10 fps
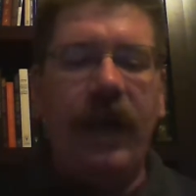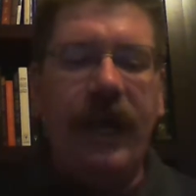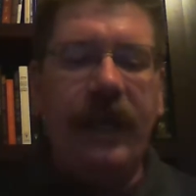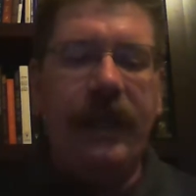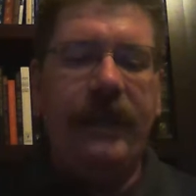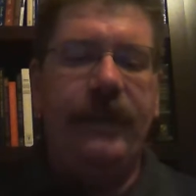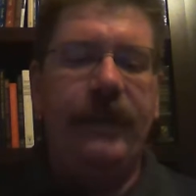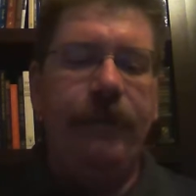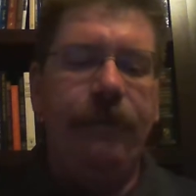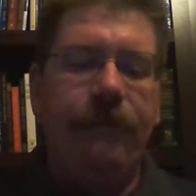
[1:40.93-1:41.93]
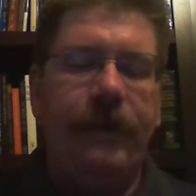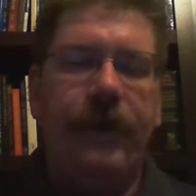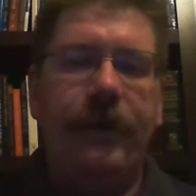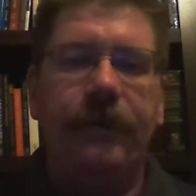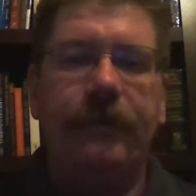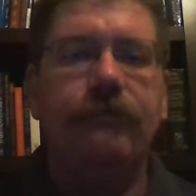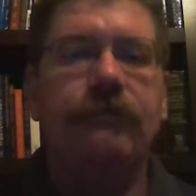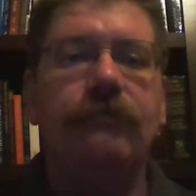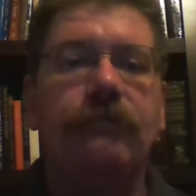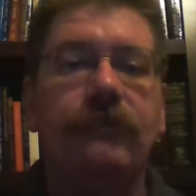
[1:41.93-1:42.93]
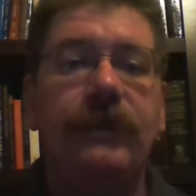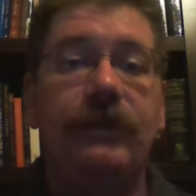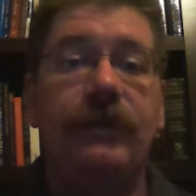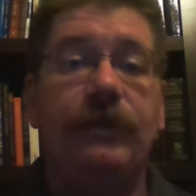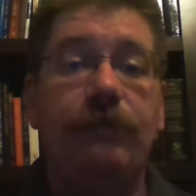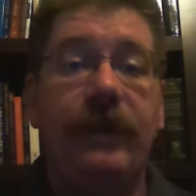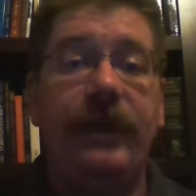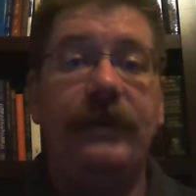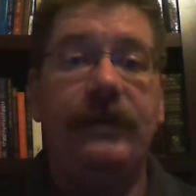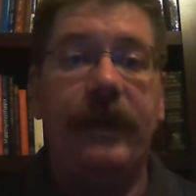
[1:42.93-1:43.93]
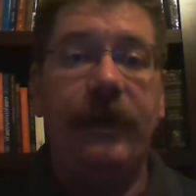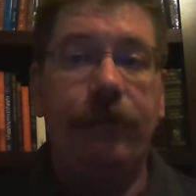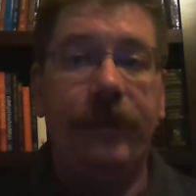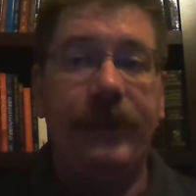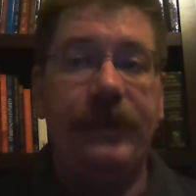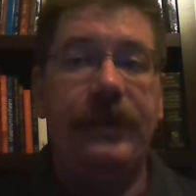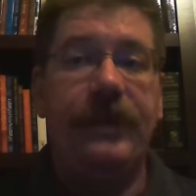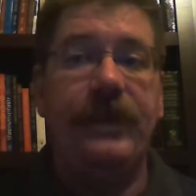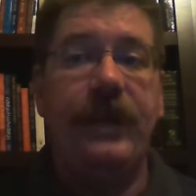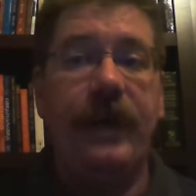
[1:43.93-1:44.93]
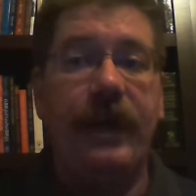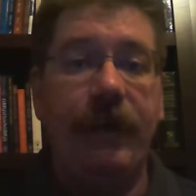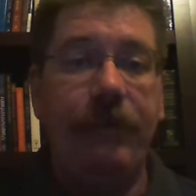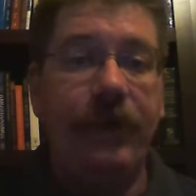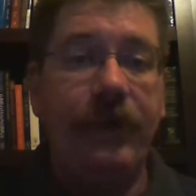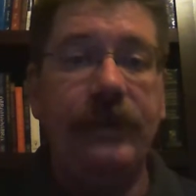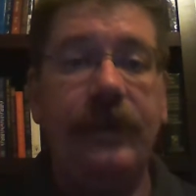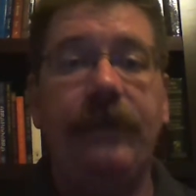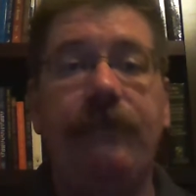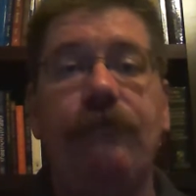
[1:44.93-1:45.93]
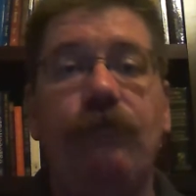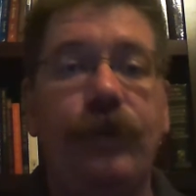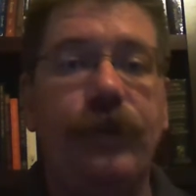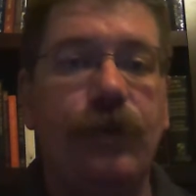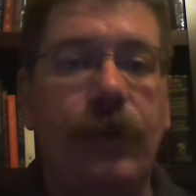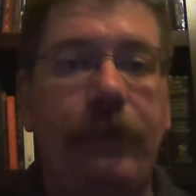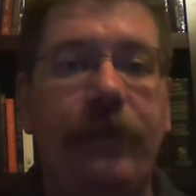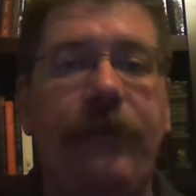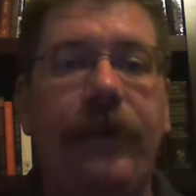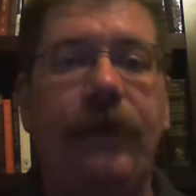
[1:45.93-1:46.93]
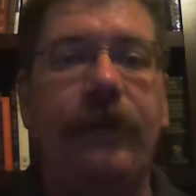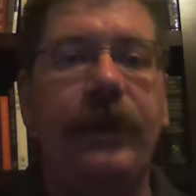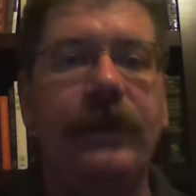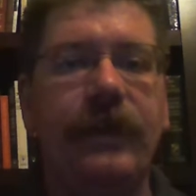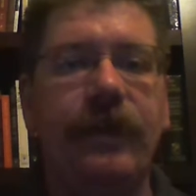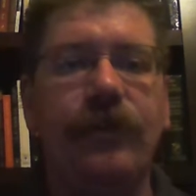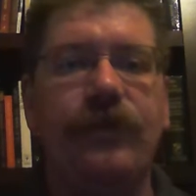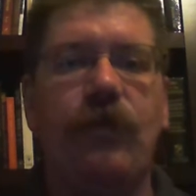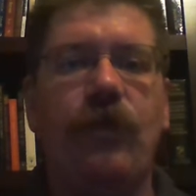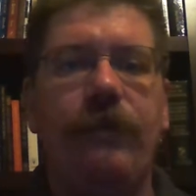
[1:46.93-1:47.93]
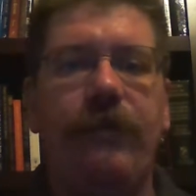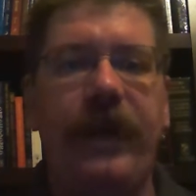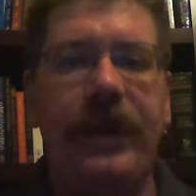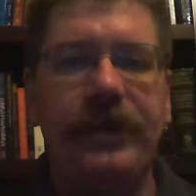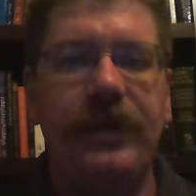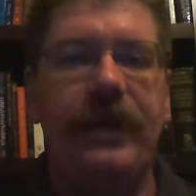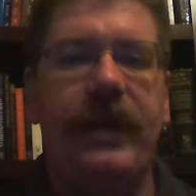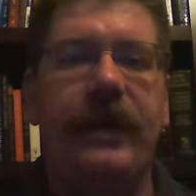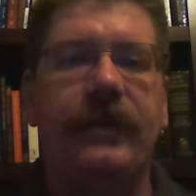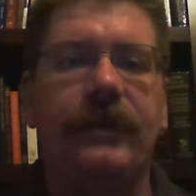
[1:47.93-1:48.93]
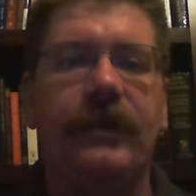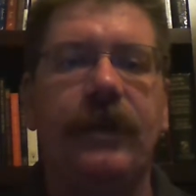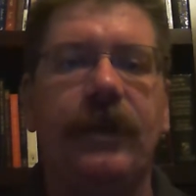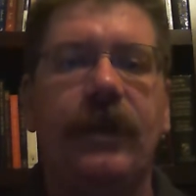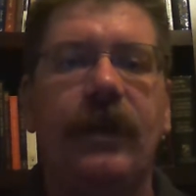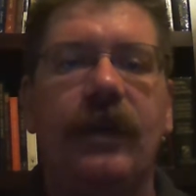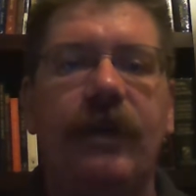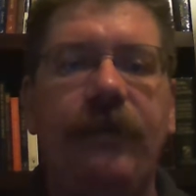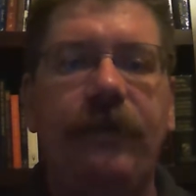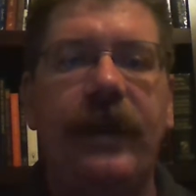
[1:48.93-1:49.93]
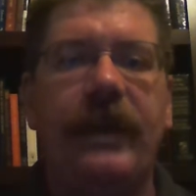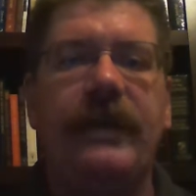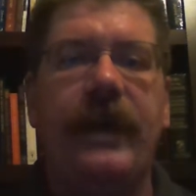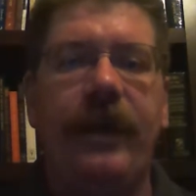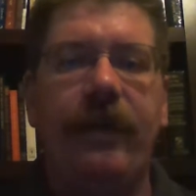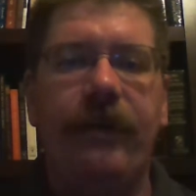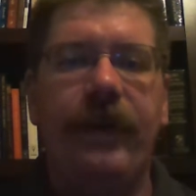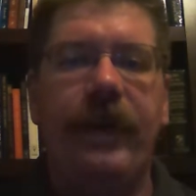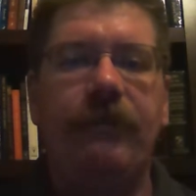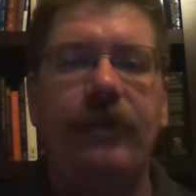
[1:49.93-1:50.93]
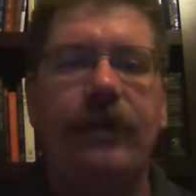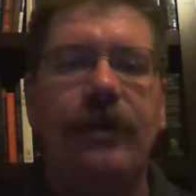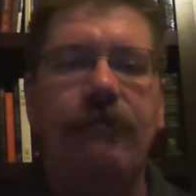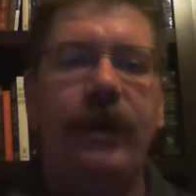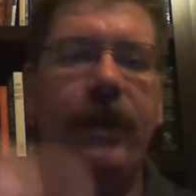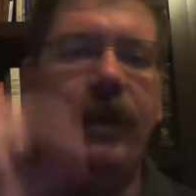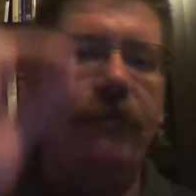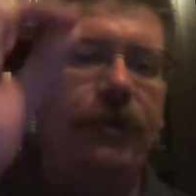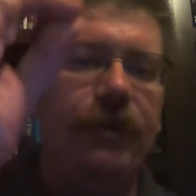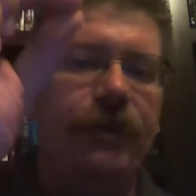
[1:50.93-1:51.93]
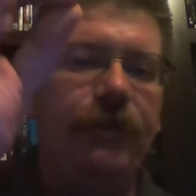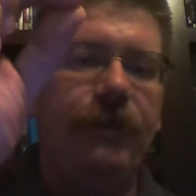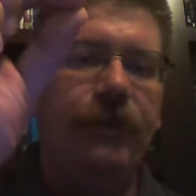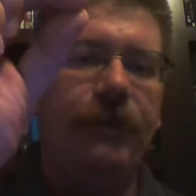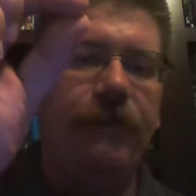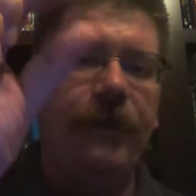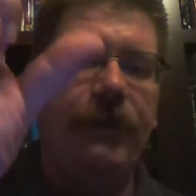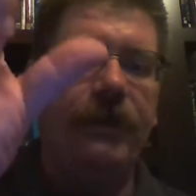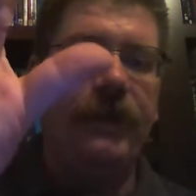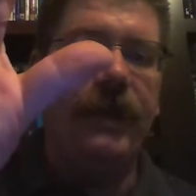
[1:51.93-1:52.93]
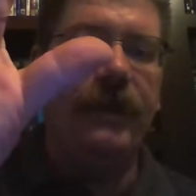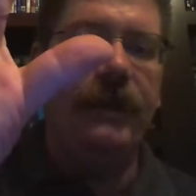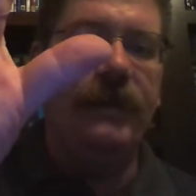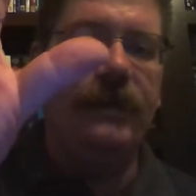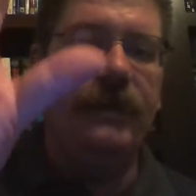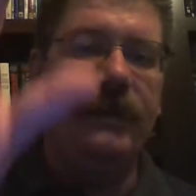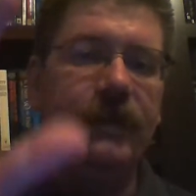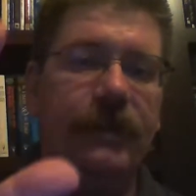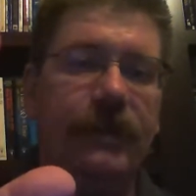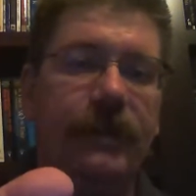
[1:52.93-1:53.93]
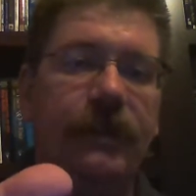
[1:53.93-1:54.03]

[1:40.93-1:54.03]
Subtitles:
like the Kindle Fire. It displays entire pages at a time. When you swipe your finger, it easily goes from one page to the next. If you've got a diagram, making a motion with your fingers like this